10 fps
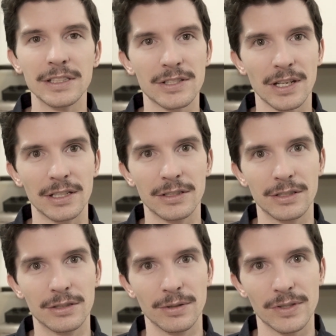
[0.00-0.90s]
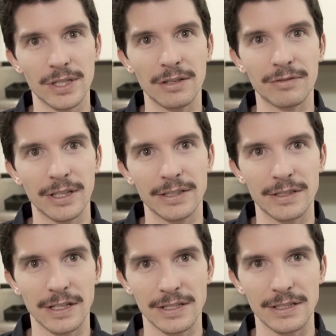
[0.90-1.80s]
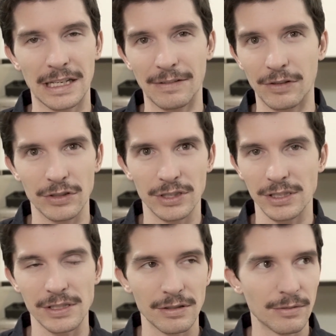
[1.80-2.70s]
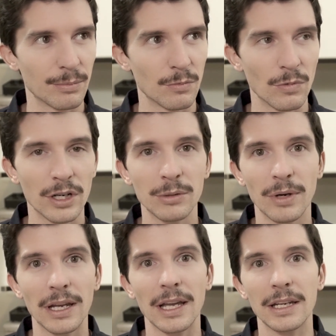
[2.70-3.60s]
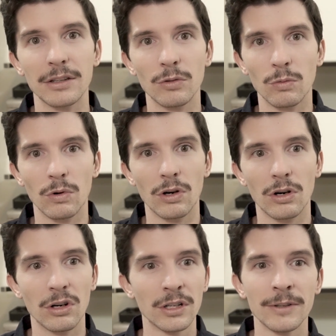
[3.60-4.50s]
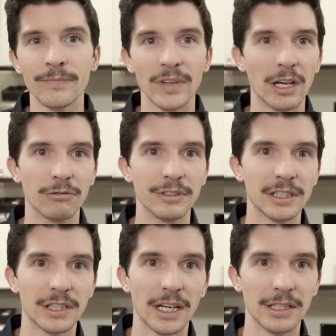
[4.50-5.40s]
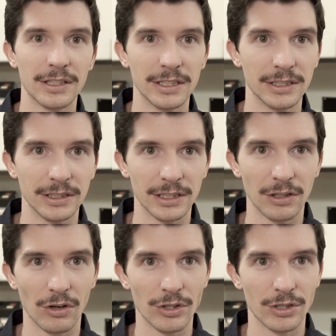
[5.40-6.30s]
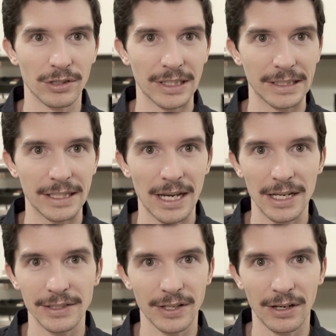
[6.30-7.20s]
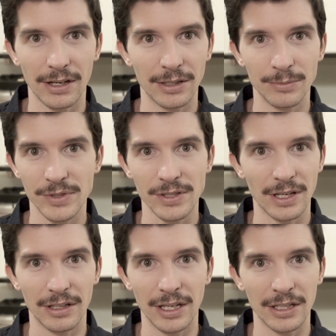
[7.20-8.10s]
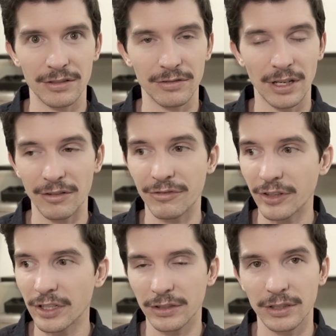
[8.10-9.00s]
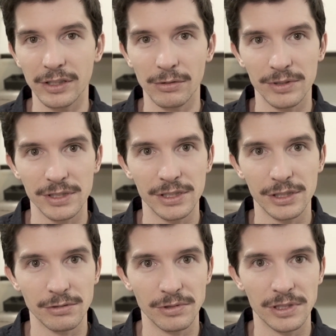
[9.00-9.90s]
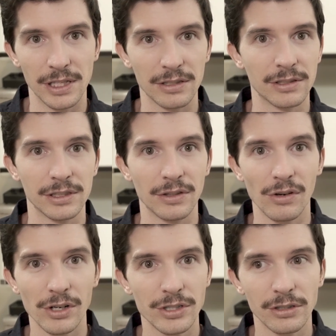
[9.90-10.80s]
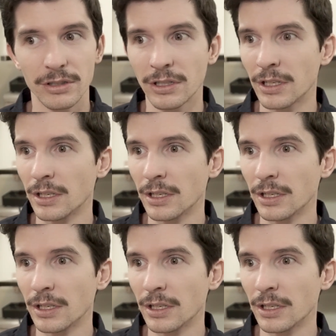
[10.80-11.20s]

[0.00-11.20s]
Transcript: decided to do a safe light test after just running my head in the wall. I realigned the enlarger like nine times. I had I figured that there was an issue with the, the enlarger,